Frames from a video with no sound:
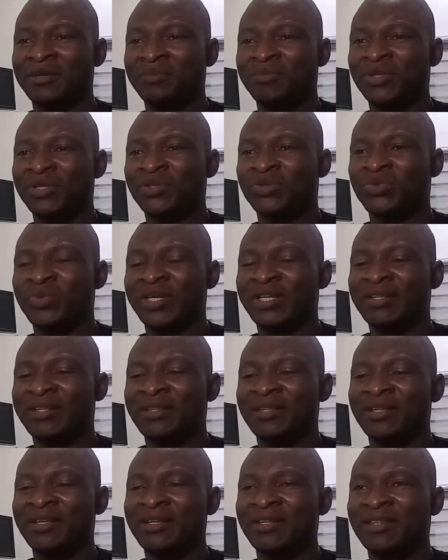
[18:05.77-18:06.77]

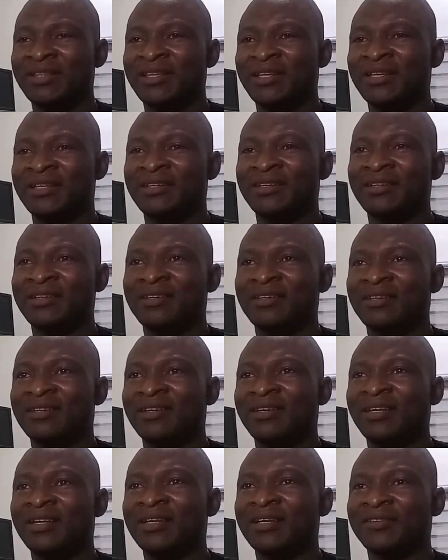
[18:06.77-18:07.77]
between the
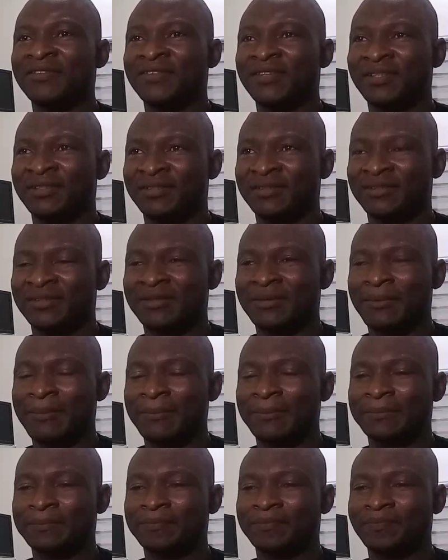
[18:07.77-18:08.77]
interface.
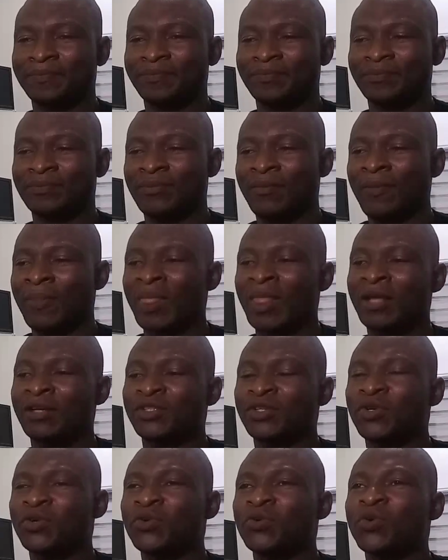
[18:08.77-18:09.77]

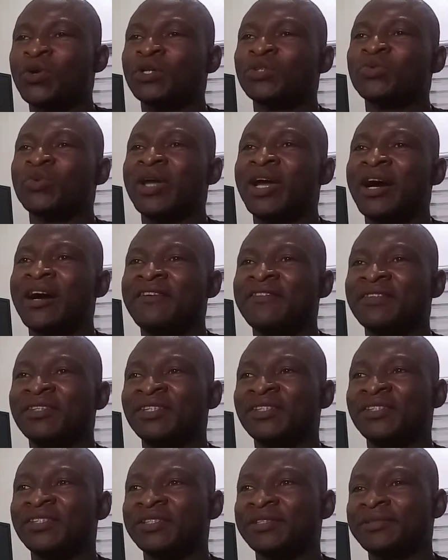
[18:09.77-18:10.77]
So what we have
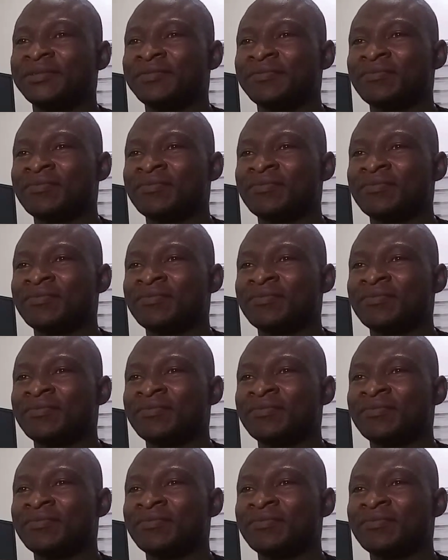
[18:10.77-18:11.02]
is